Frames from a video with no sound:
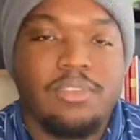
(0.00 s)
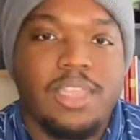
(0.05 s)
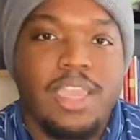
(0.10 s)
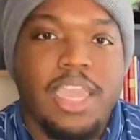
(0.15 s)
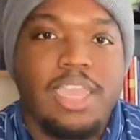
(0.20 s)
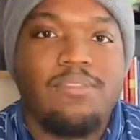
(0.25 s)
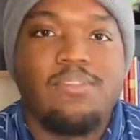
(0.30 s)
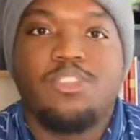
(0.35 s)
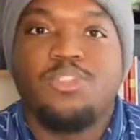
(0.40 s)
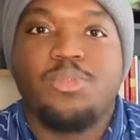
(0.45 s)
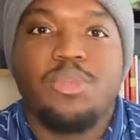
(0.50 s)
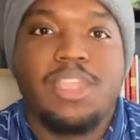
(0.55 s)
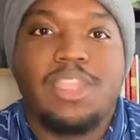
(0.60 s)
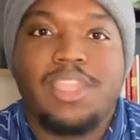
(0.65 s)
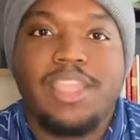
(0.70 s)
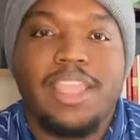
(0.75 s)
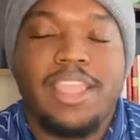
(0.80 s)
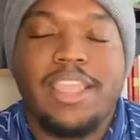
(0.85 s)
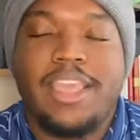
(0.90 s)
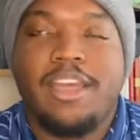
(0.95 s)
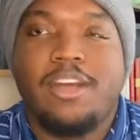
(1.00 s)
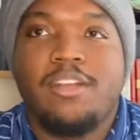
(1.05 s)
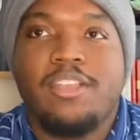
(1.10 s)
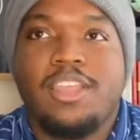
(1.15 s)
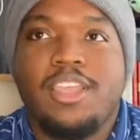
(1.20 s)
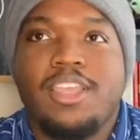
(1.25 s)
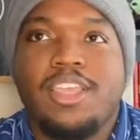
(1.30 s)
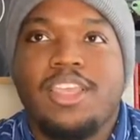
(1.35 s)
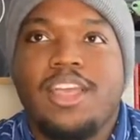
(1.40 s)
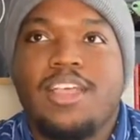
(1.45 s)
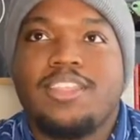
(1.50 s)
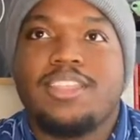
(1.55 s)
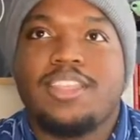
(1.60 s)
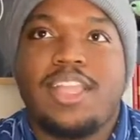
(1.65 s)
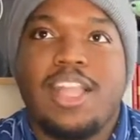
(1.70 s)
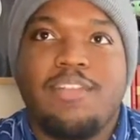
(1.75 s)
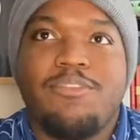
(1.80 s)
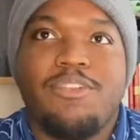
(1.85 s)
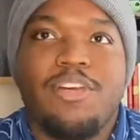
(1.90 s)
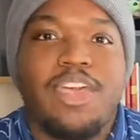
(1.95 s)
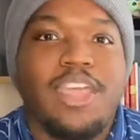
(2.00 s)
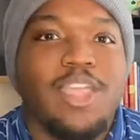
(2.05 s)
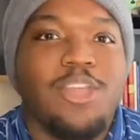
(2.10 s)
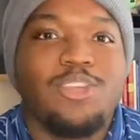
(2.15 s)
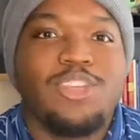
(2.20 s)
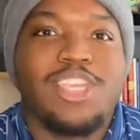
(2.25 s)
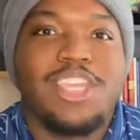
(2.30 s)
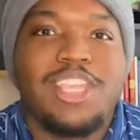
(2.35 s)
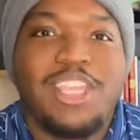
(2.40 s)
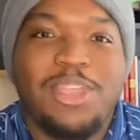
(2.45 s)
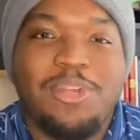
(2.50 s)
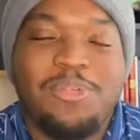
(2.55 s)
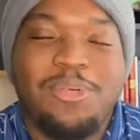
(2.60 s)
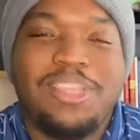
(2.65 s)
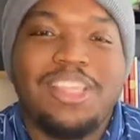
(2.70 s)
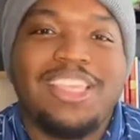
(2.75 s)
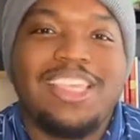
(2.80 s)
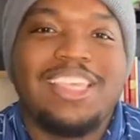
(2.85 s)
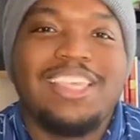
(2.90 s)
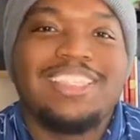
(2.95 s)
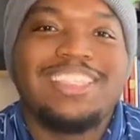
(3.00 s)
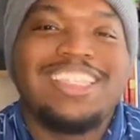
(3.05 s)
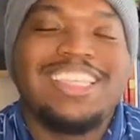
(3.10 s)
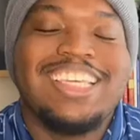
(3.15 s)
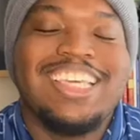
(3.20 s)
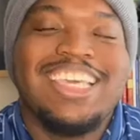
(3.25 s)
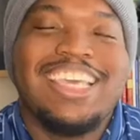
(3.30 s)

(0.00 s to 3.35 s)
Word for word: Like, I even tweeted that out. I was like, I finally know who Shailene Woodley is.